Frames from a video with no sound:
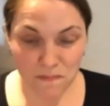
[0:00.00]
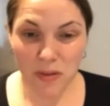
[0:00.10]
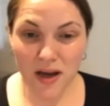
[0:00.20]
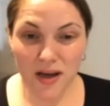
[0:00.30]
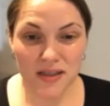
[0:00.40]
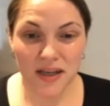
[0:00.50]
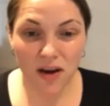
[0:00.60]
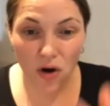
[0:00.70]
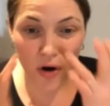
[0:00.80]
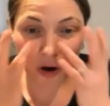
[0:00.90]
Personally,
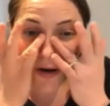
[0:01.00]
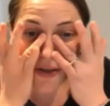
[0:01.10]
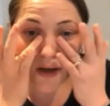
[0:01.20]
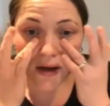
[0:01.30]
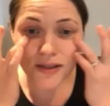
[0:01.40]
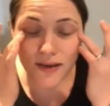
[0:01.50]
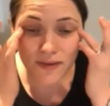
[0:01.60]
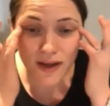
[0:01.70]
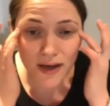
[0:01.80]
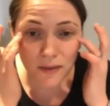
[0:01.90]
I just like to give
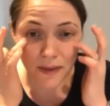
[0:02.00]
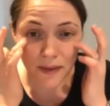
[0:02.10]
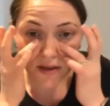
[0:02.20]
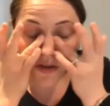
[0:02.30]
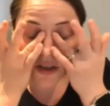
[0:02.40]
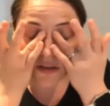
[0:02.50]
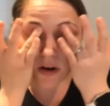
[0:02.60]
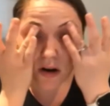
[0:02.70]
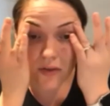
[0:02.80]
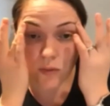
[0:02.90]
it a little massage in
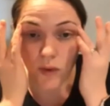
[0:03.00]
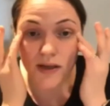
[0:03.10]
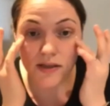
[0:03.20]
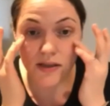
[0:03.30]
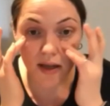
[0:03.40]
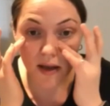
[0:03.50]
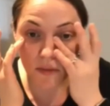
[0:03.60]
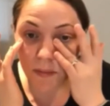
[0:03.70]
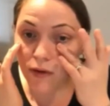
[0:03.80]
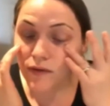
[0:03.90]
rather than wasting it and
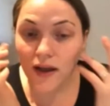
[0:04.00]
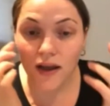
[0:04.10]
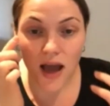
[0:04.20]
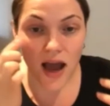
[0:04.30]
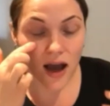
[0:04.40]
removing it.